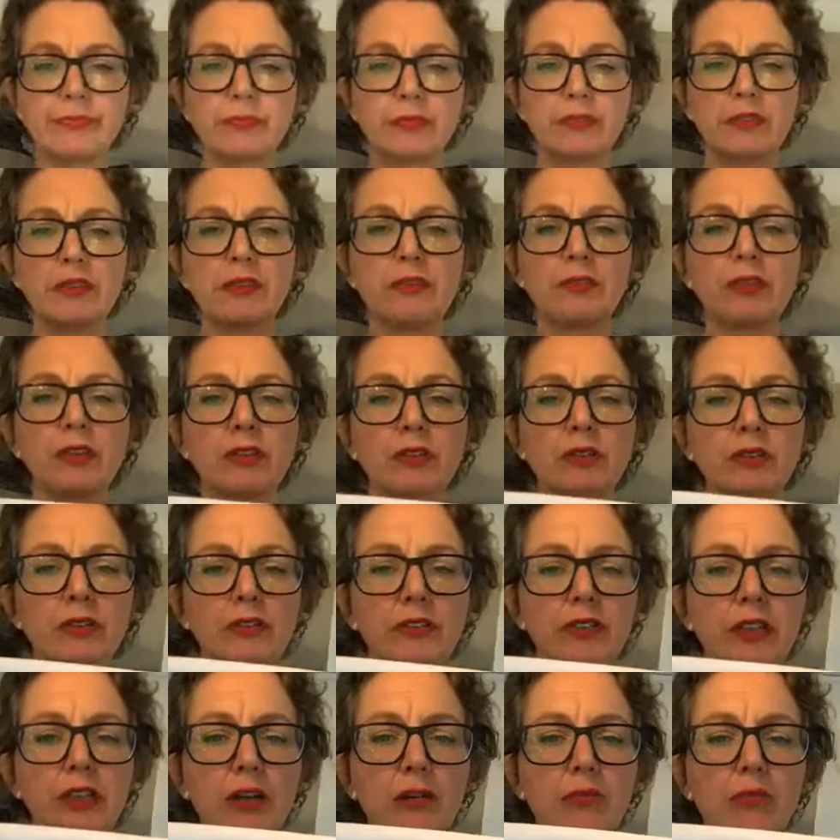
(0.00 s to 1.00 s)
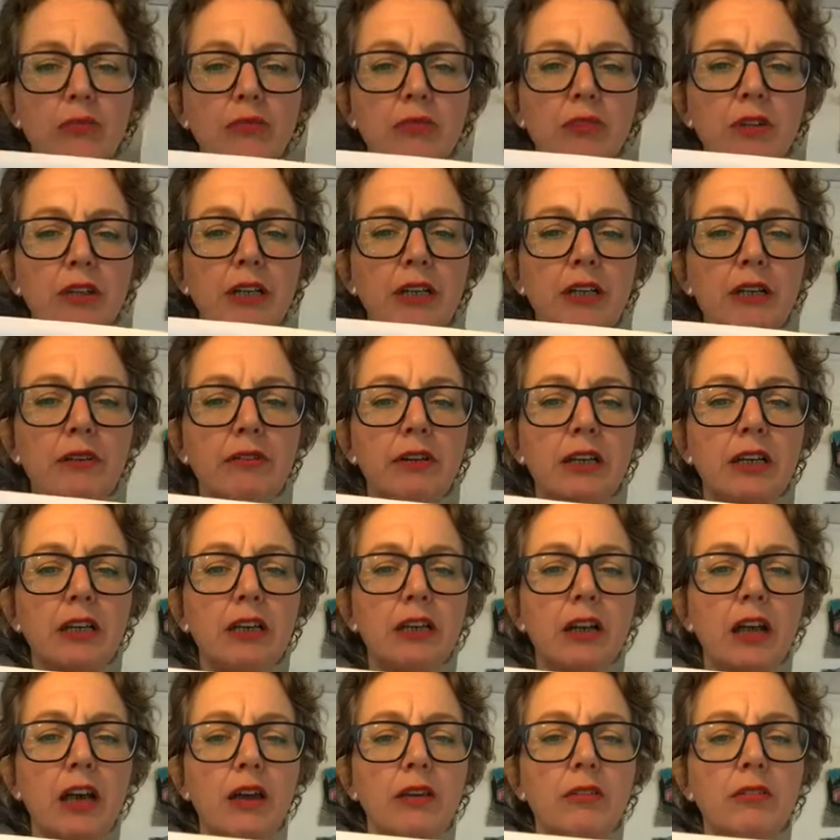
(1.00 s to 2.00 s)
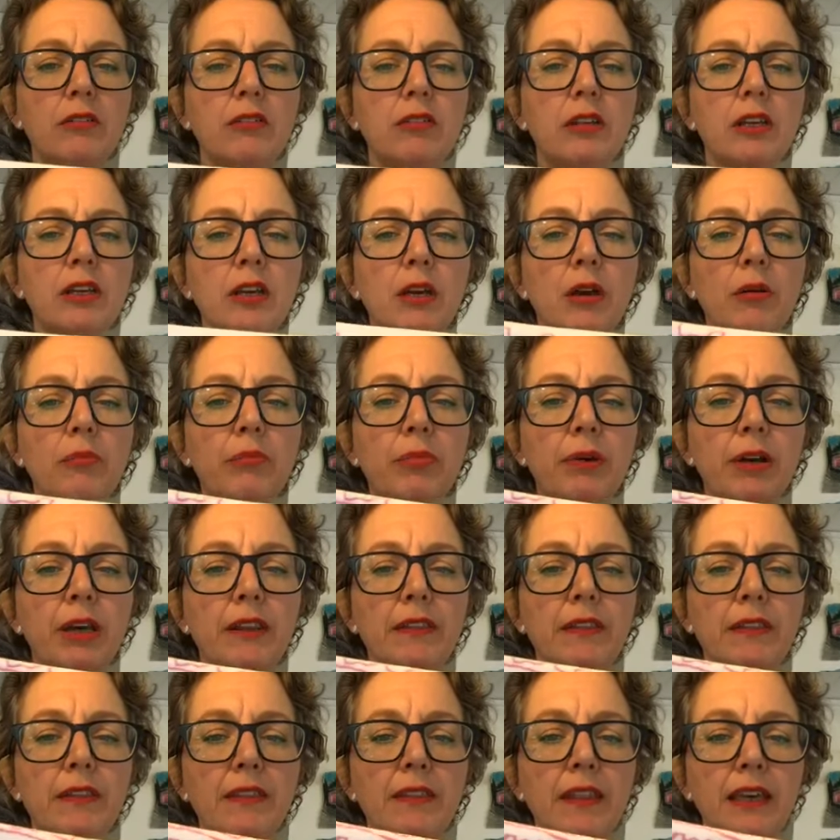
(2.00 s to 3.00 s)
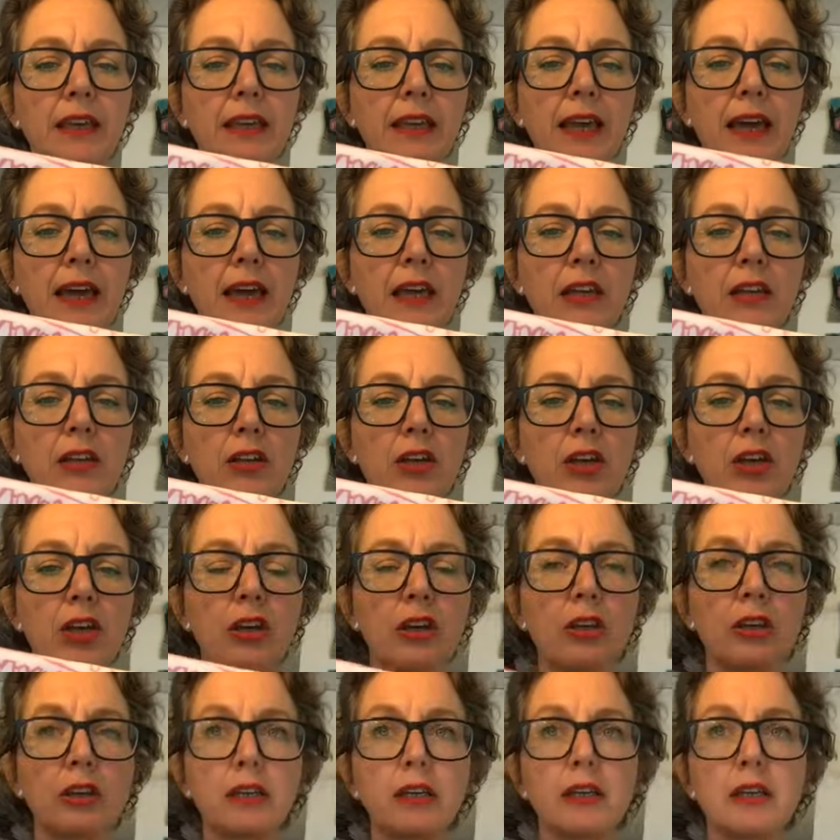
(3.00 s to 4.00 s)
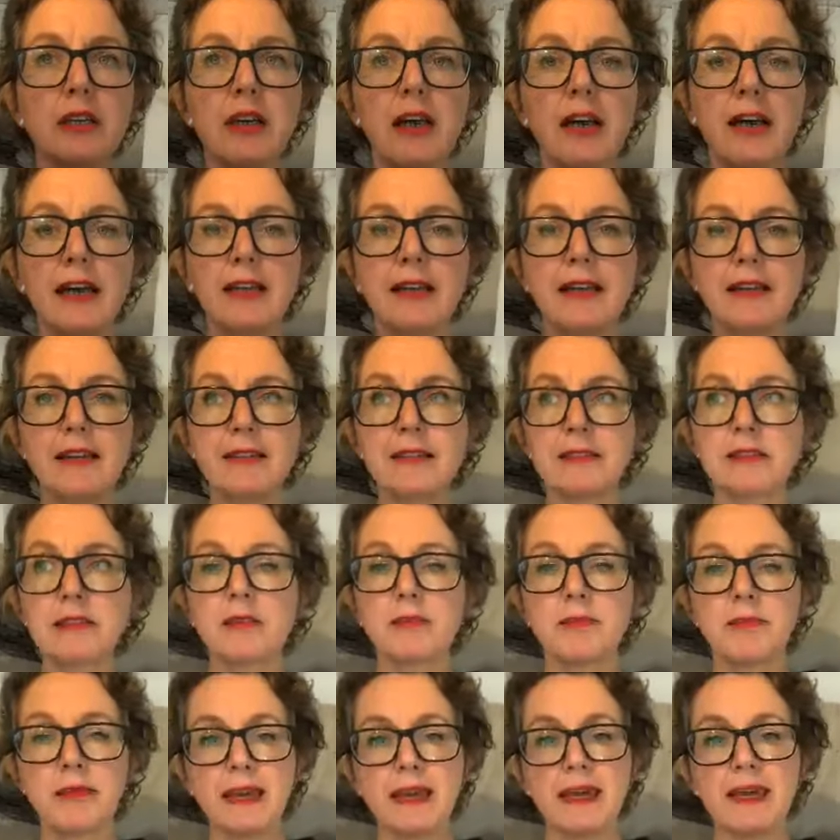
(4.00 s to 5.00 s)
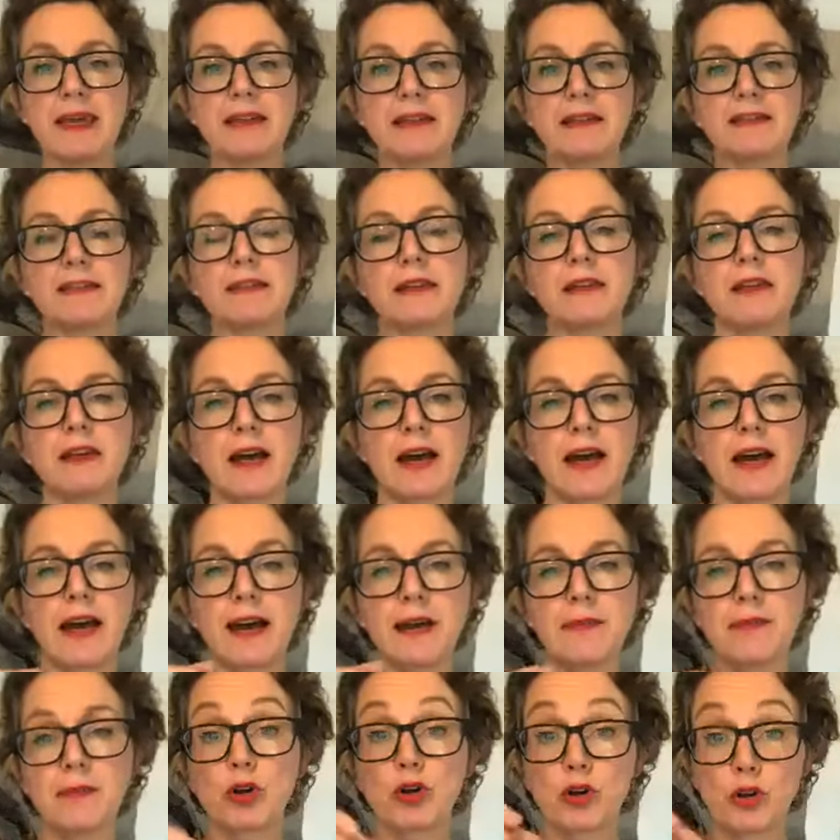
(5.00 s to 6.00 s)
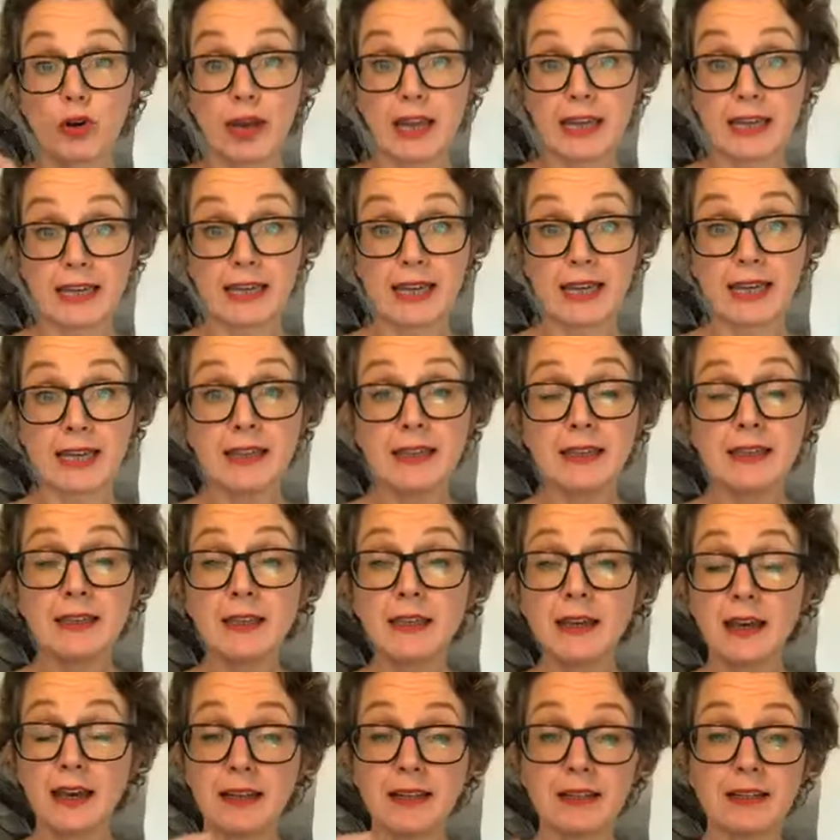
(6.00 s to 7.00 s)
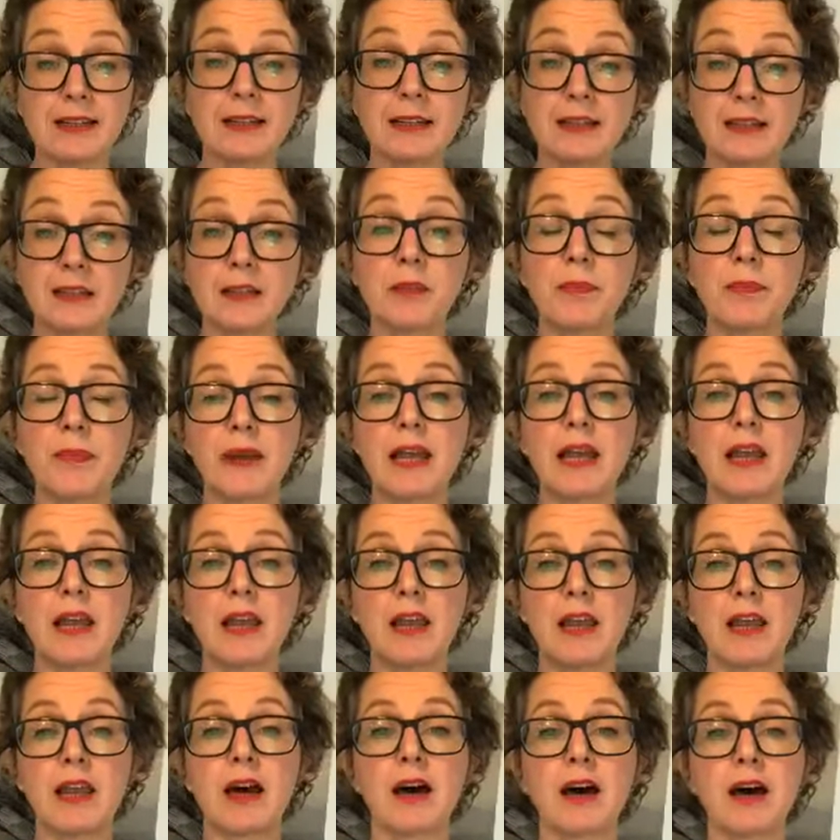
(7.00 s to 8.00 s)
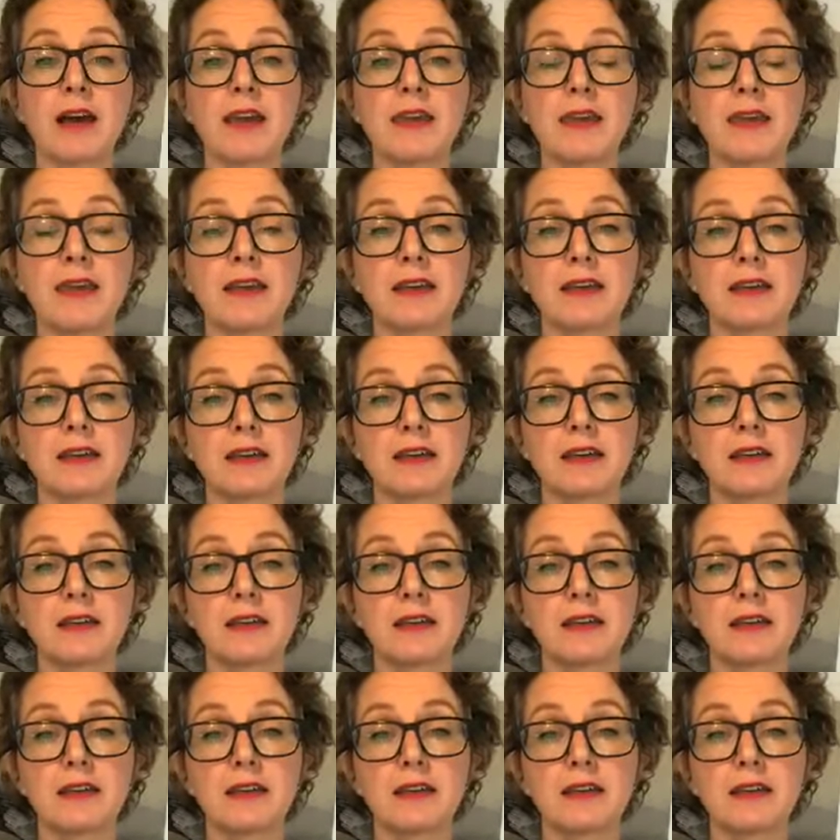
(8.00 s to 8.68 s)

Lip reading: difficult to see up really, really close, but they can look a little bit grainy and a little bit like